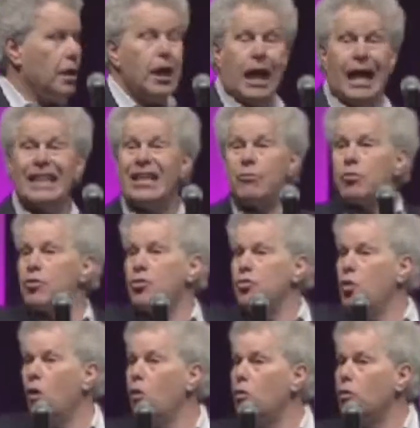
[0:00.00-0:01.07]
And there was
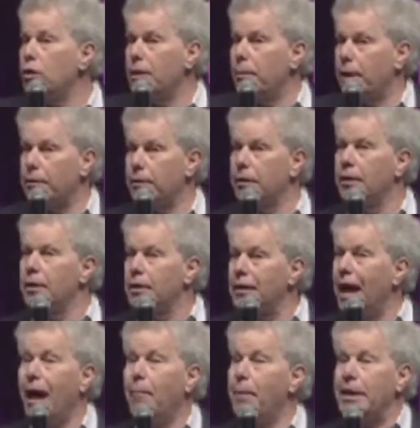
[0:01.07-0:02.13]
no limit to
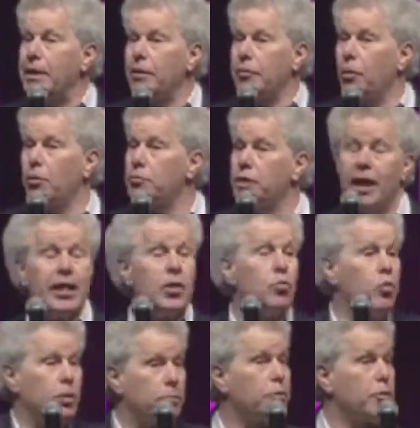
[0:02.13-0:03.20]
how many of those any
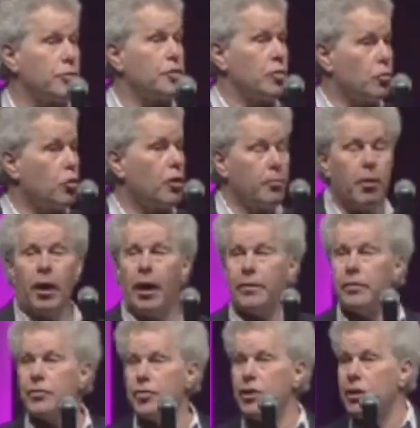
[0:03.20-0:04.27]
one person working behind
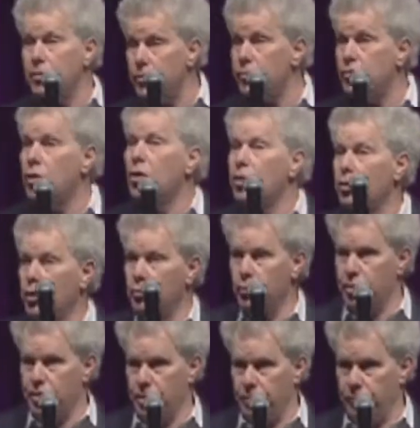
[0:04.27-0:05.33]
the scenes could
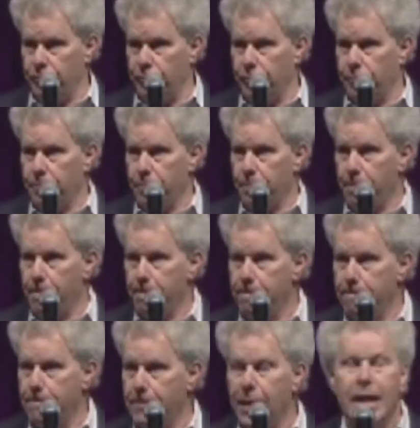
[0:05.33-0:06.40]
receive.
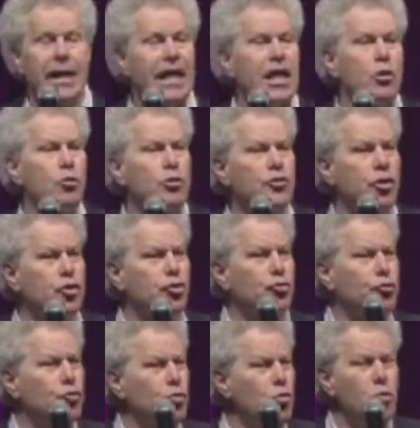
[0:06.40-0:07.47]
It was a
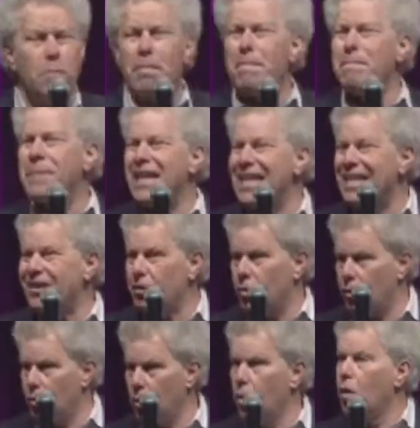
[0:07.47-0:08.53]
true
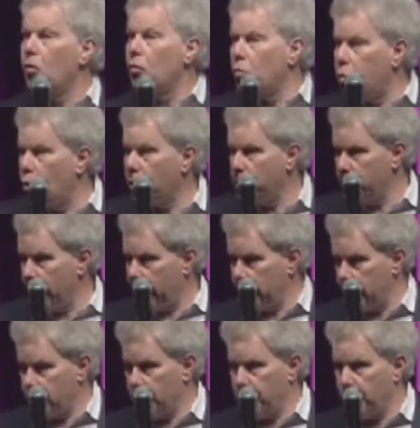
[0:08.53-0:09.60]
peer reward and
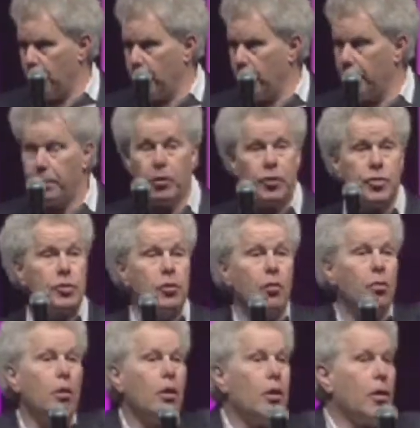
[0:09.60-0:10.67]
recognition program because, you
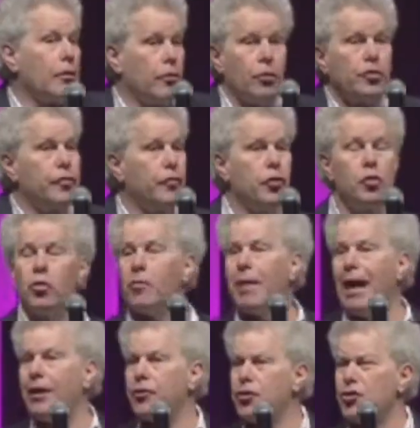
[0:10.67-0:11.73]
know, those of you who are
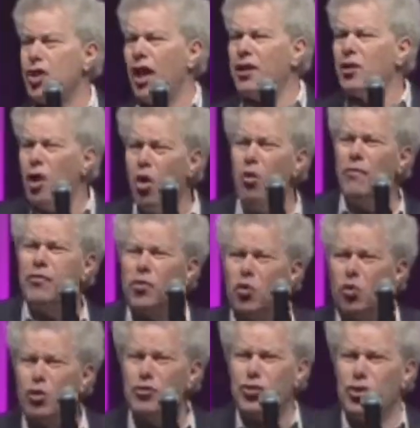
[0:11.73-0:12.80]
managers, I know, of
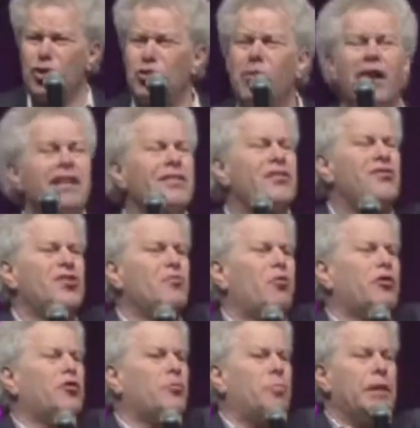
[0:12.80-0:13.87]
course, you're trying to see
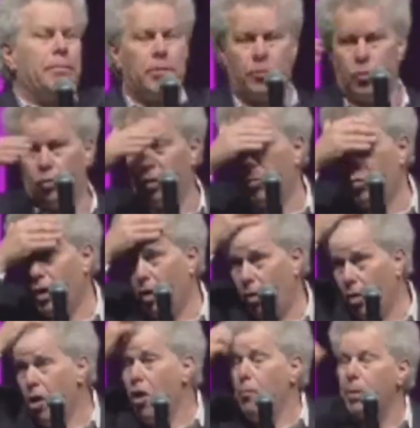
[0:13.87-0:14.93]
what your people are doing well,
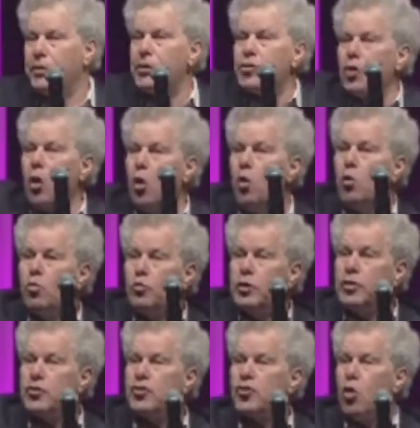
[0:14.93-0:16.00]
but there's only
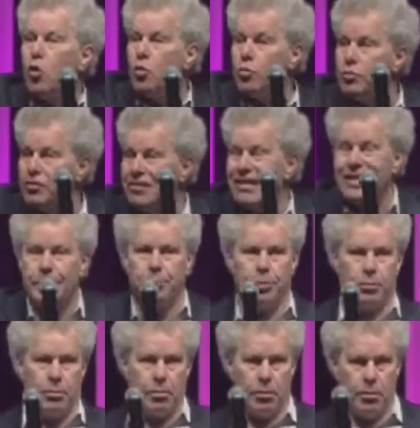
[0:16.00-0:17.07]
so deep
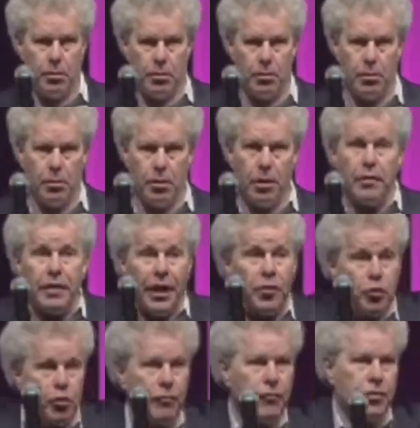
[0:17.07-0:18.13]
that
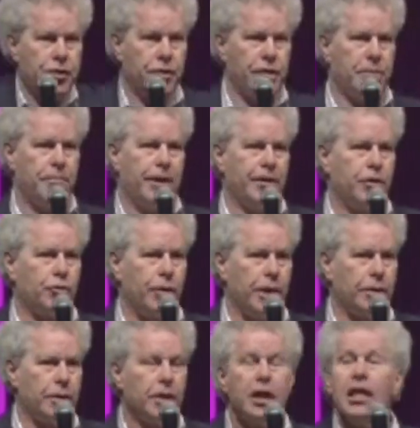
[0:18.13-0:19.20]
your vision can
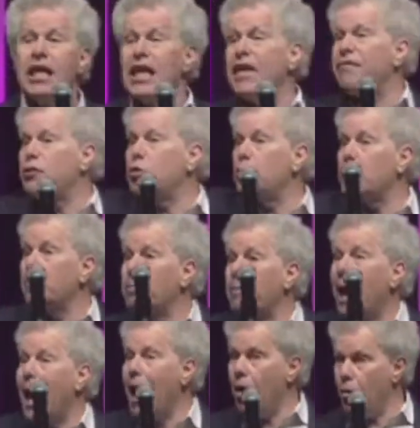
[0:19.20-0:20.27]
penetrate. If you
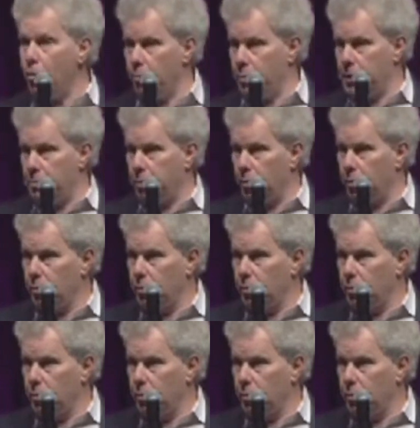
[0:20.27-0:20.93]
empower people